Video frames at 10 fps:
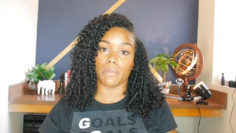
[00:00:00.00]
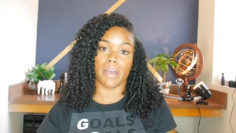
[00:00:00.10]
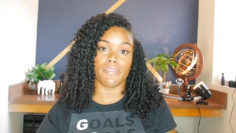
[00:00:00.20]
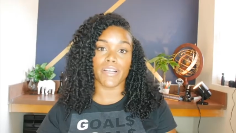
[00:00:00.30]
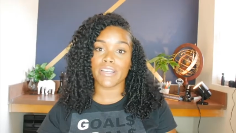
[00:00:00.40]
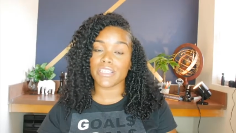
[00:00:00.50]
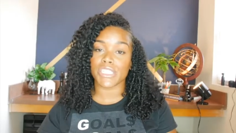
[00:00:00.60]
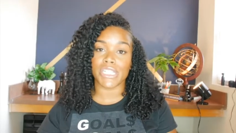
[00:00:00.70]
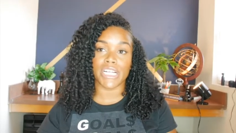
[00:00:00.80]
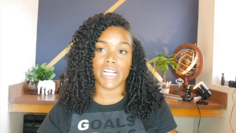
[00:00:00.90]
my
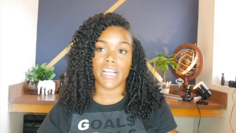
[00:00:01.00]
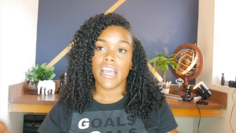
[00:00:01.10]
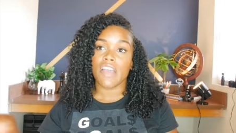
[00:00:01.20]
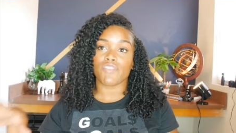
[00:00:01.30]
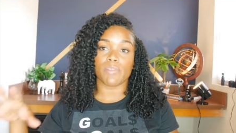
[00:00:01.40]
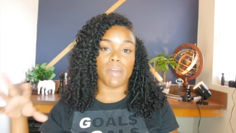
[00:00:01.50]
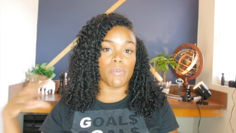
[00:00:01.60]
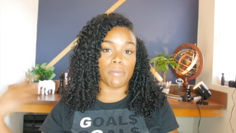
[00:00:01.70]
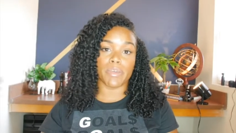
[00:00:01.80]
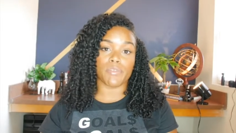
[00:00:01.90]
furniture from my
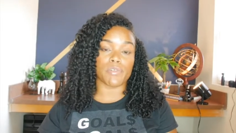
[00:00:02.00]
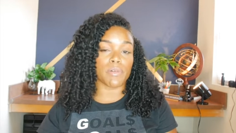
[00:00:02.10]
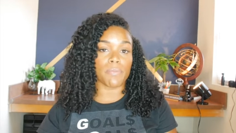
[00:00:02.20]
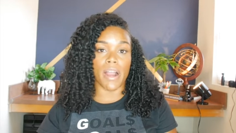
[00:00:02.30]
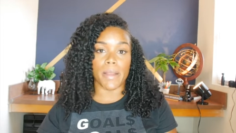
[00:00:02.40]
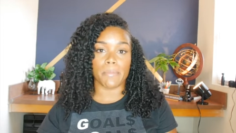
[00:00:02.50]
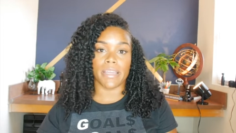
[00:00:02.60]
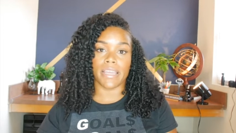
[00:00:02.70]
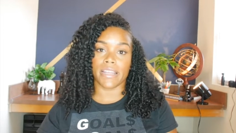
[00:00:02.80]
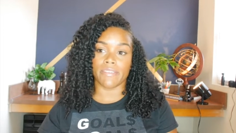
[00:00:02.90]
one bedroom
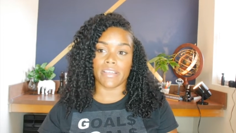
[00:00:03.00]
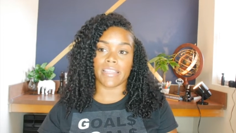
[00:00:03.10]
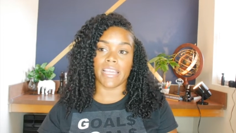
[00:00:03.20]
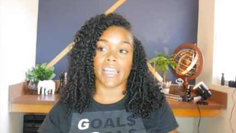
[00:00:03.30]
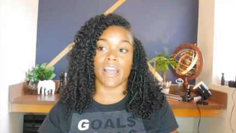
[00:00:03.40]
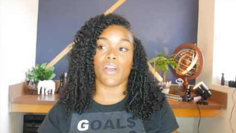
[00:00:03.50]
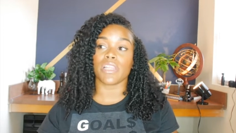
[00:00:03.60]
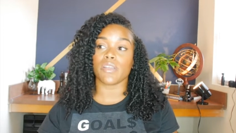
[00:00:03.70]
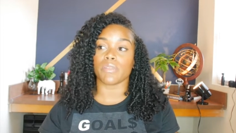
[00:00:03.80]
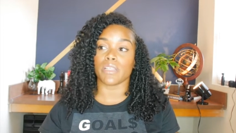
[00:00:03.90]
apartment and everything. And I
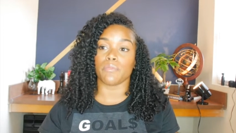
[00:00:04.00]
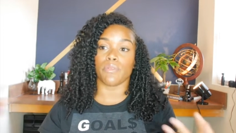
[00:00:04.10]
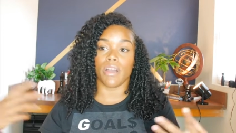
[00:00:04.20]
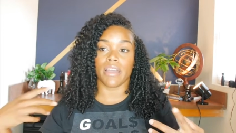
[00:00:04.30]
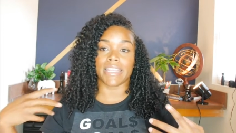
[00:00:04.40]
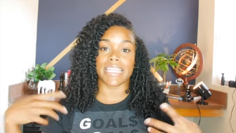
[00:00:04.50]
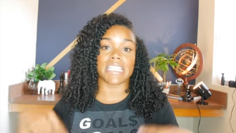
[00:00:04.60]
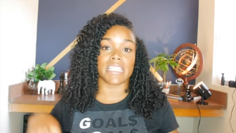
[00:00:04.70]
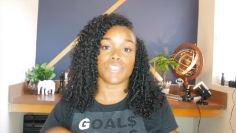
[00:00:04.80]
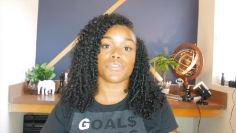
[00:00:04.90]
only really brought the
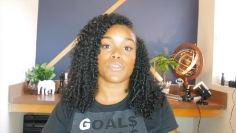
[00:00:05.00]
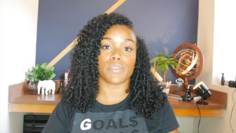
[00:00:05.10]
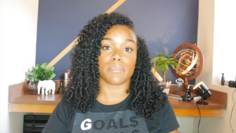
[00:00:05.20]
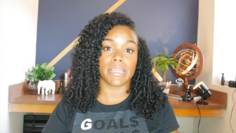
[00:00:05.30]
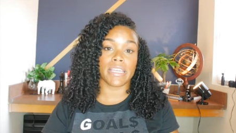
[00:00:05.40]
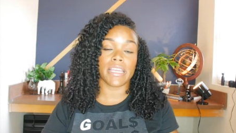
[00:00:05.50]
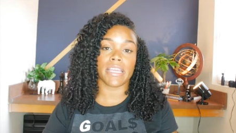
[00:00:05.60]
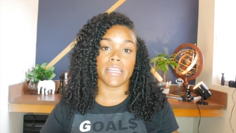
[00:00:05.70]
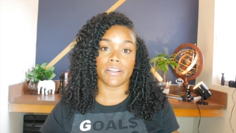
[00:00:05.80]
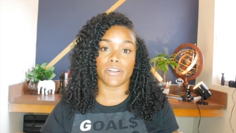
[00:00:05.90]
essentials with me
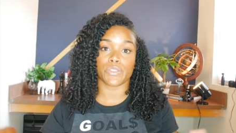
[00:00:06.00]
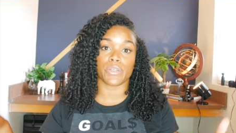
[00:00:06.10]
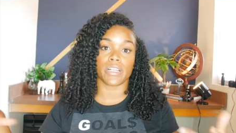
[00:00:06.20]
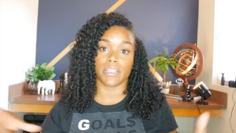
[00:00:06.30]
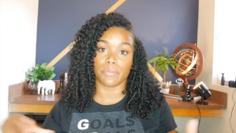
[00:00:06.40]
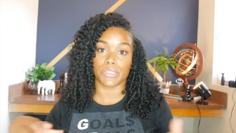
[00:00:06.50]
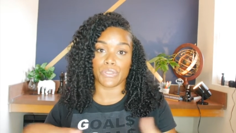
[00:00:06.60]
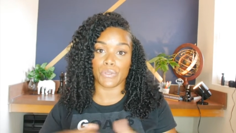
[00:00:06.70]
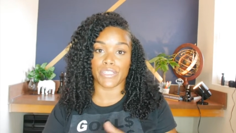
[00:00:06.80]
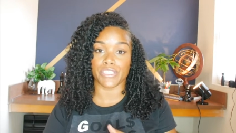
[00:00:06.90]
here to Columbus,
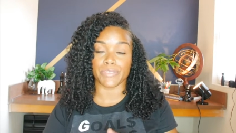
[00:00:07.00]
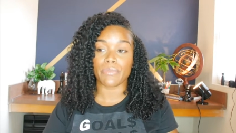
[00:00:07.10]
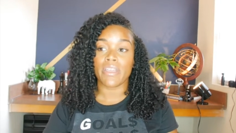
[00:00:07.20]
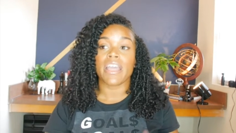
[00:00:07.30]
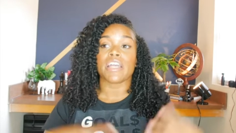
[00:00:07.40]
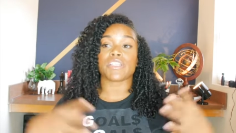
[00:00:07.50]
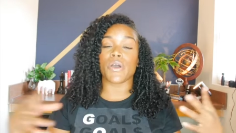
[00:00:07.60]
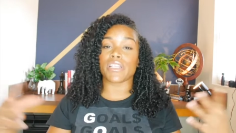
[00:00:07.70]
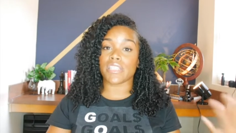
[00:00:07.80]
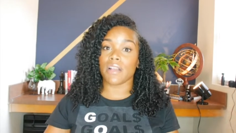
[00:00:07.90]
Georgia. So
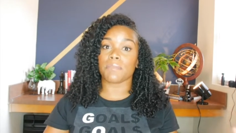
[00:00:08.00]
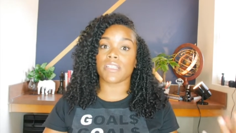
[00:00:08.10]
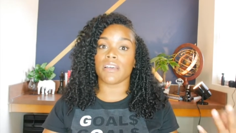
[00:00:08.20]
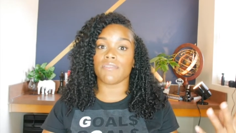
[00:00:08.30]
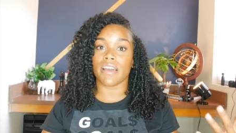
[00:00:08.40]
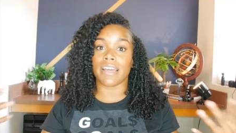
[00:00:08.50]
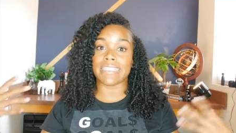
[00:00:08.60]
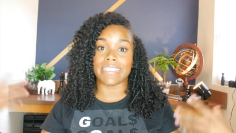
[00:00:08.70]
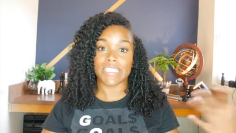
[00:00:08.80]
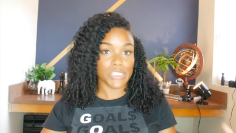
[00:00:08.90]
in terms of
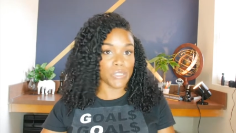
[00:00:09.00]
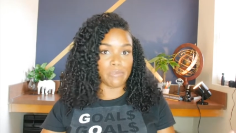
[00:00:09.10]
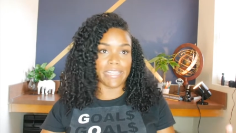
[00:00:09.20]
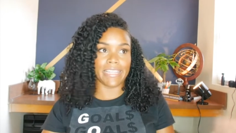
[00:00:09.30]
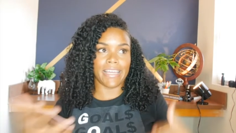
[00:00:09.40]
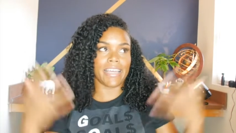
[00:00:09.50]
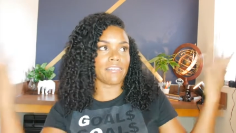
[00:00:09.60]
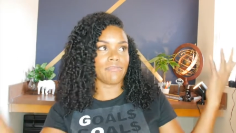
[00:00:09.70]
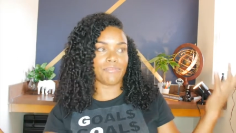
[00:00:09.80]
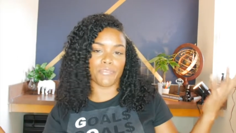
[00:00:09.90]
additional rent, like
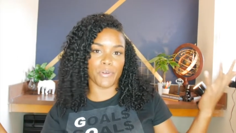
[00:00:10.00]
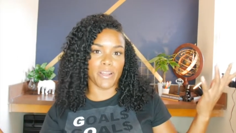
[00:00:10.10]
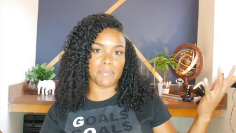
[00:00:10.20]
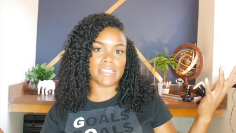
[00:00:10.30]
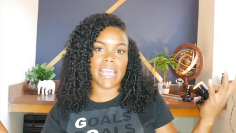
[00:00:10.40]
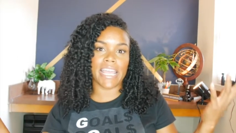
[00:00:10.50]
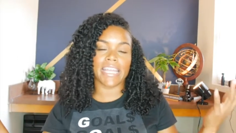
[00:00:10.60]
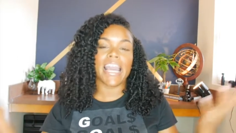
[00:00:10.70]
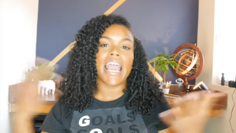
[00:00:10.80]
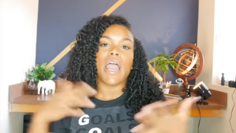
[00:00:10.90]
for where I'm staying,